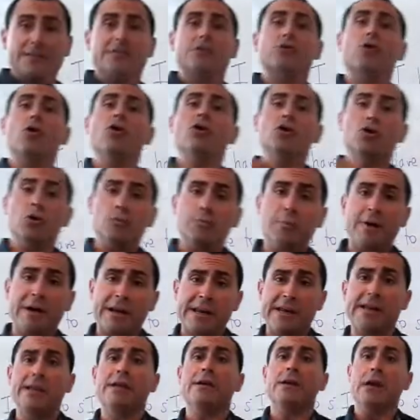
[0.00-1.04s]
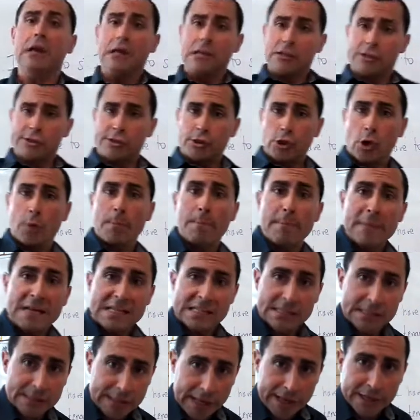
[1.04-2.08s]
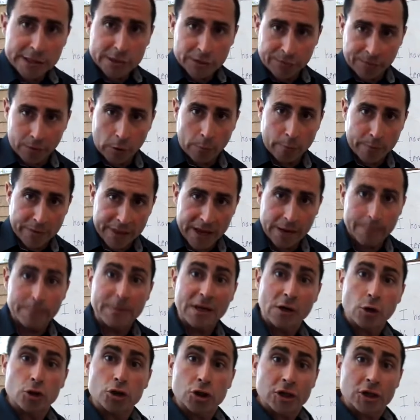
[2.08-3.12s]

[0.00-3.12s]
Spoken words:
is going to bring some mistakes from them because